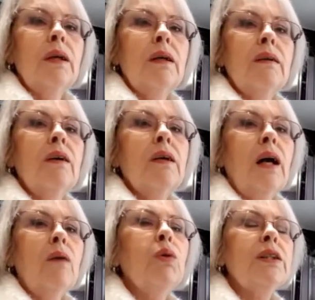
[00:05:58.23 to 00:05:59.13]

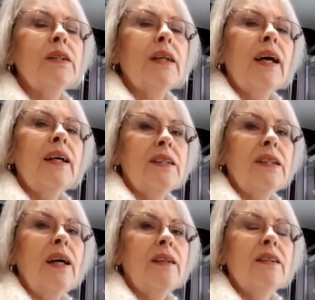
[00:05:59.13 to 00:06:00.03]
I would say
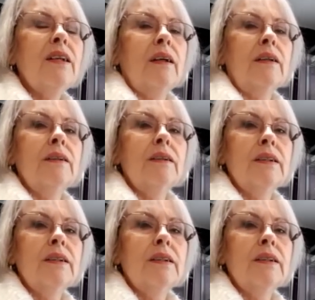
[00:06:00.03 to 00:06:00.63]
10 seconds.